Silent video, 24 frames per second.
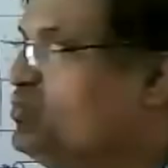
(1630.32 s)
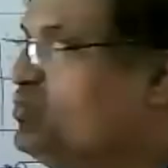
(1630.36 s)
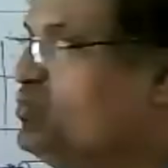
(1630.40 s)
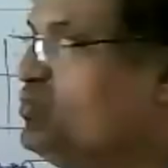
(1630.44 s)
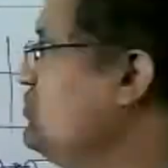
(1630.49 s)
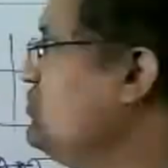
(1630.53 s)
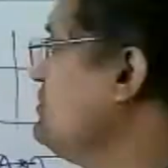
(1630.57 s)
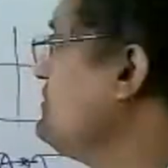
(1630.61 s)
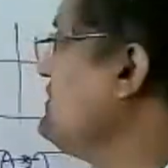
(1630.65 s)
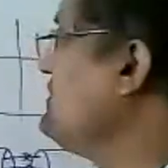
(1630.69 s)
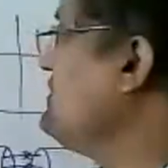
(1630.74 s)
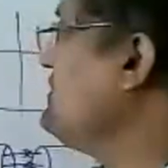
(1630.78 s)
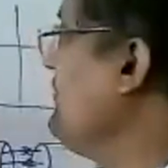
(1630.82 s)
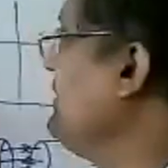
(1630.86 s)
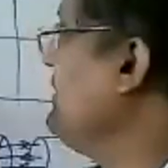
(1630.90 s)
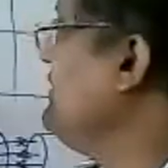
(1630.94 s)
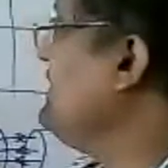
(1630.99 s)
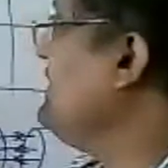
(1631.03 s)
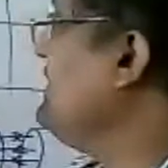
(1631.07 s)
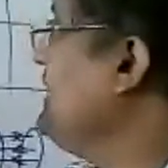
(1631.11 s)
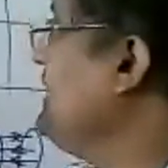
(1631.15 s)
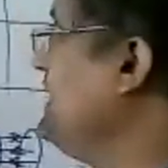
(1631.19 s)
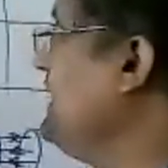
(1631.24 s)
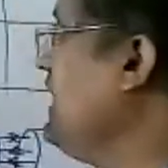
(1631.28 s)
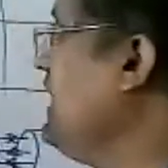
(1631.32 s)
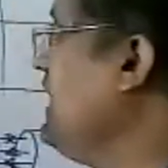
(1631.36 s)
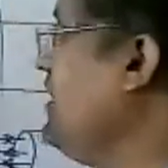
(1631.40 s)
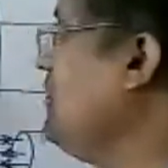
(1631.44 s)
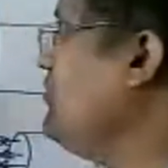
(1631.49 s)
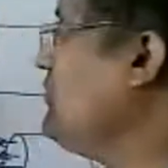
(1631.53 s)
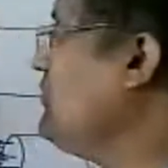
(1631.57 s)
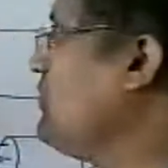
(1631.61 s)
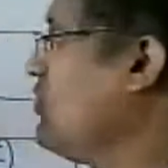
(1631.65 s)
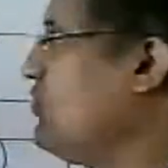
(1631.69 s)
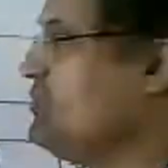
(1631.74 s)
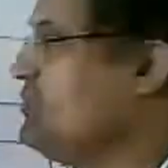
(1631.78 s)
between the two
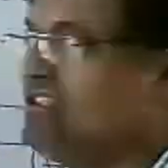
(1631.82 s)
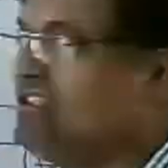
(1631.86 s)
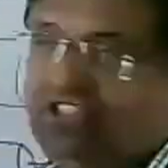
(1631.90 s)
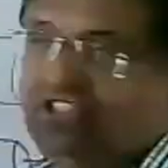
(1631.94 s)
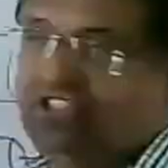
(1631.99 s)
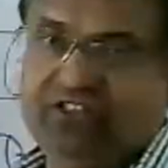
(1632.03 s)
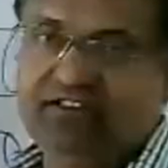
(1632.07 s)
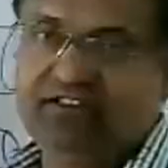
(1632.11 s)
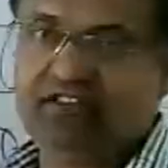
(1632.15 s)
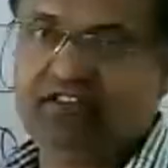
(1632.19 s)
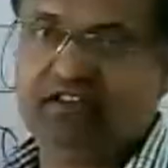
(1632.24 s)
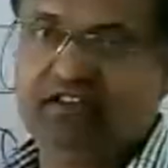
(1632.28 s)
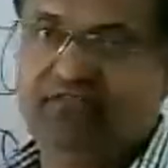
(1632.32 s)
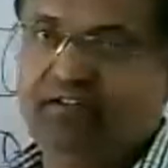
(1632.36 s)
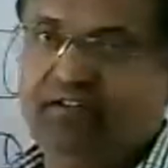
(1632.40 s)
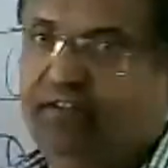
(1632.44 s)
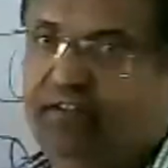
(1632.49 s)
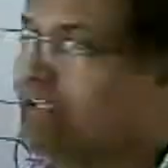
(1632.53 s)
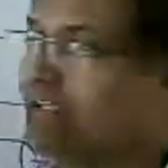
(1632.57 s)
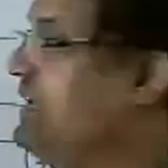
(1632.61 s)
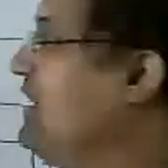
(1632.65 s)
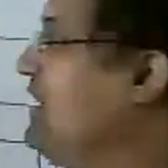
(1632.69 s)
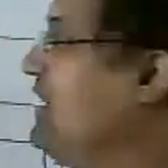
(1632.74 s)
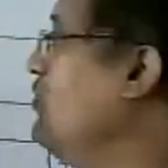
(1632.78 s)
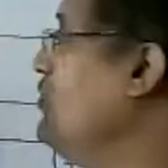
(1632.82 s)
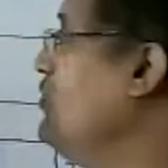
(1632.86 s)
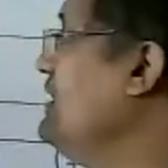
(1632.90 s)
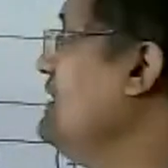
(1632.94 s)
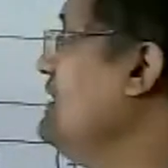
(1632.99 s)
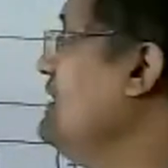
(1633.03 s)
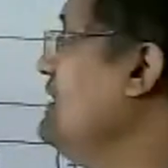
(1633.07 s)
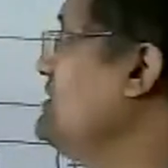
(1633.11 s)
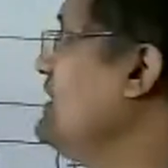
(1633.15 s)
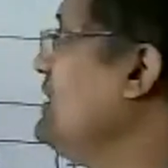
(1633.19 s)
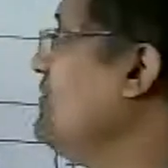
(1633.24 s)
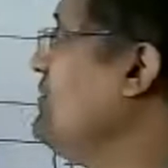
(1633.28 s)
surface area, cross-section
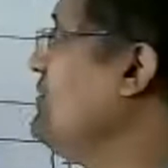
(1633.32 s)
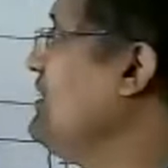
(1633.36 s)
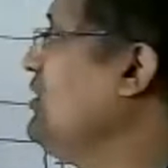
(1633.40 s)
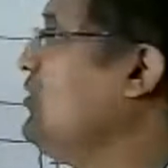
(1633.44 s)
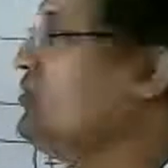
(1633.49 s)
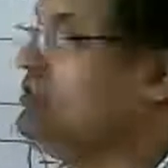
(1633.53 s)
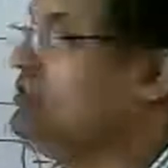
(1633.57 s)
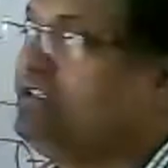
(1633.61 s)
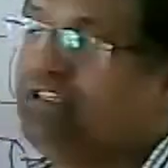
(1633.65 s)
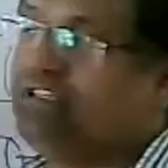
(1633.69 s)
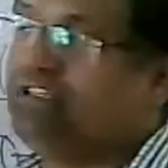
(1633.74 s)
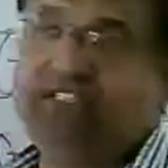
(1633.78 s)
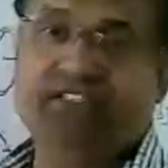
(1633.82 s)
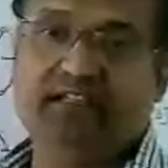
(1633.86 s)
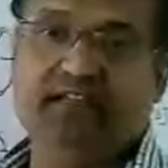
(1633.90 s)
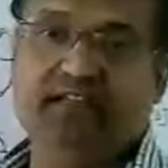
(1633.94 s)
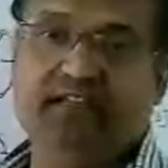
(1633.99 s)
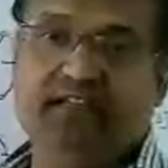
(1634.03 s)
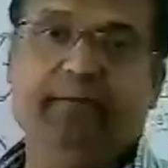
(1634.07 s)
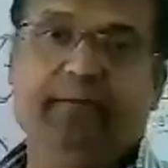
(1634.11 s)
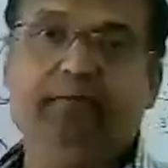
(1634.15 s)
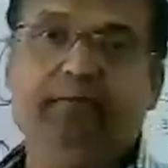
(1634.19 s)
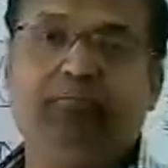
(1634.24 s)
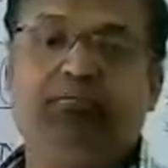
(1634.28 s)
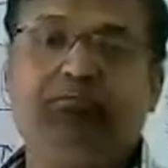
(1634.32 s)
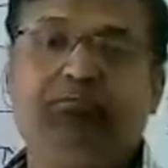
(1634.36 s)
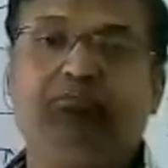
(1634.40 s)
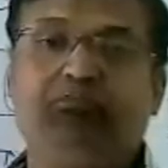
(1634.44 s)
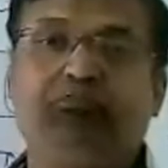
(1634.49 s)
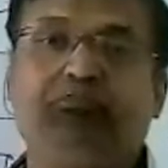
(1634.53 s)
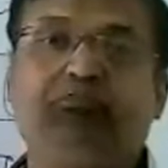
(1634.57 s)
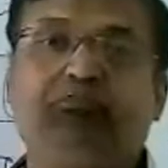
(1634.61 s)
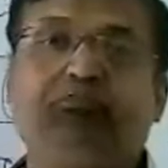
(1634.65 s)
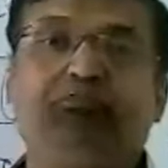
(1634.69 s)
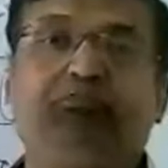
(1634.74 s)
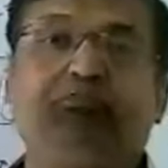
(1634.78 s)
surface area. One is table, other
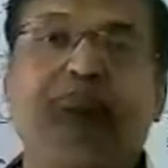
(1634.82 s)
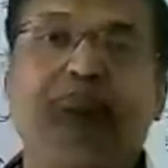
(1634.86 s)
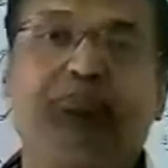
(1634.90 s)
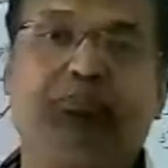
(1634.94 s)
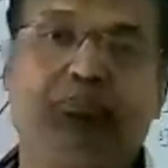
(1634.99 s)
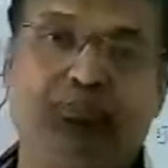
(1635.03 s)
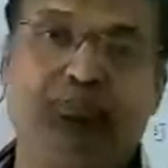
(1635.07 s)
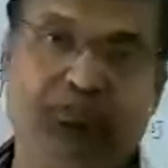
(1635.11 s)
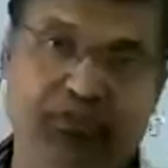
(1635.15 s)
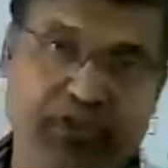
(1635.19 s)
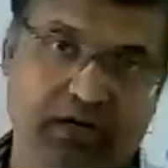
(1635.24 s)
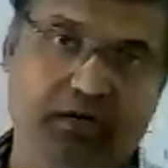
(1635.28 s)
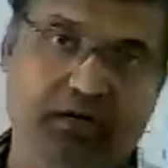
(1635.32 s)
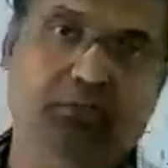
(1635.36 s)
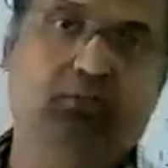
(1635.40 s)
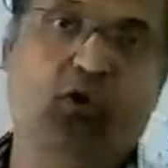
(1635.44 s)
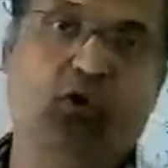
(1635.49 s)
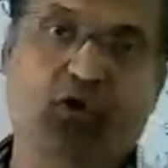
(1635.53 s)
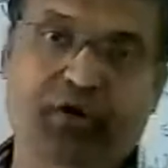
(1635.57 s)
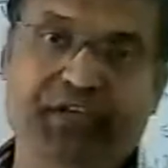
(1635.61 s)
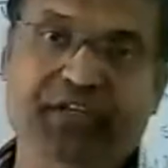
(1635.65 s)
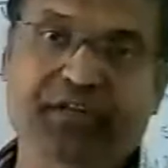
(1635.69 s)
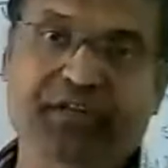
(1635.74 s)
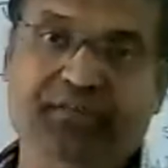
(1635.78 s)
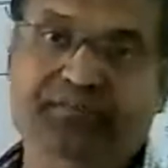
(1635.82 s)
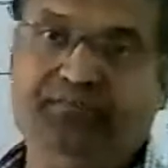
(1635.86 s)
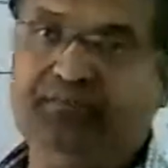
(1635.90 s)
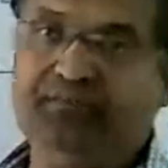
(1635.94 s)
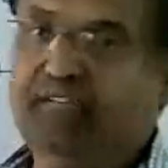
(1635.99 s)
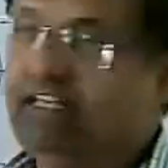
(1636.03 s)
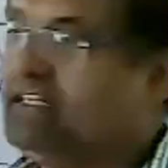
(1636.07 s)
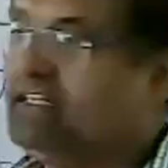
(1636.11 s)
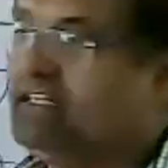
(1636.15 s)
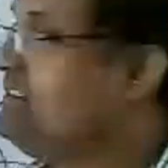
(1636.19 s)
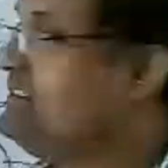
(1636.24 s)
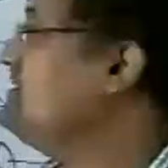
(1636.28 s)
is
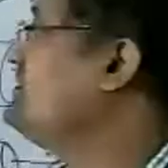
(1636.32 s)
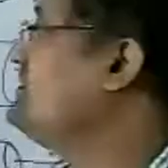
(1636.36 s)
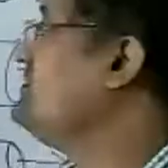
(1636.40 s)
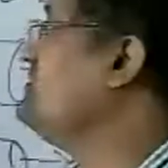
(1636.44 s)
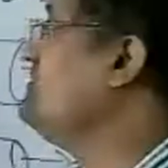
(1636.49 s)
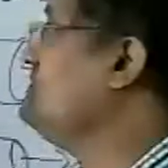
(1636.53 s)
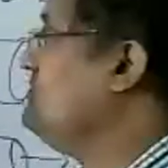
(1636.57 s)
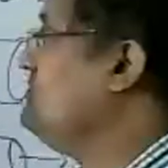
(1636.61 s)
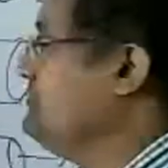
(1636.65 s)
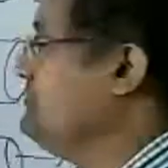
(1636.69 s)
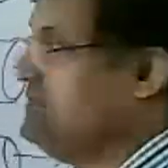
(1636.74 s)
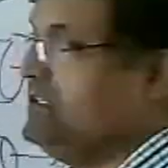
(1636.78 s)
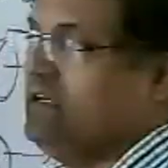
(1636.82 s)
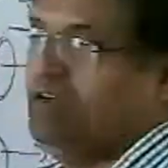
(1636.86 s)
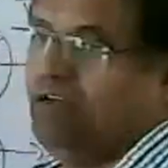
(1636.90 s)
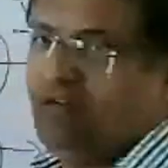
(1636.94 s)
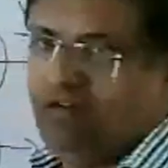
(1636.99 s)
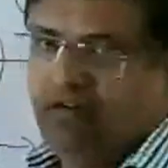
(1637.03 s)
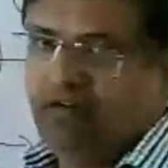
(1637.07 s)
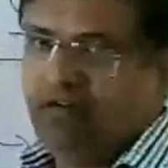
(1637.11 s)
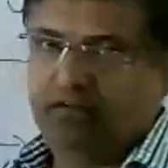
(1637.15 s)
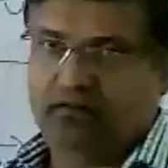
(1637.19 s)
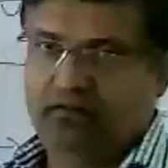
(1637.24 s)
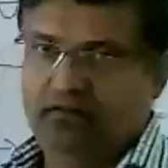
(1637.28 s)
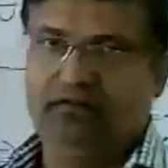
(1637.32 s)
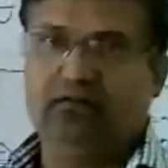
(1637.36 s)
body, that is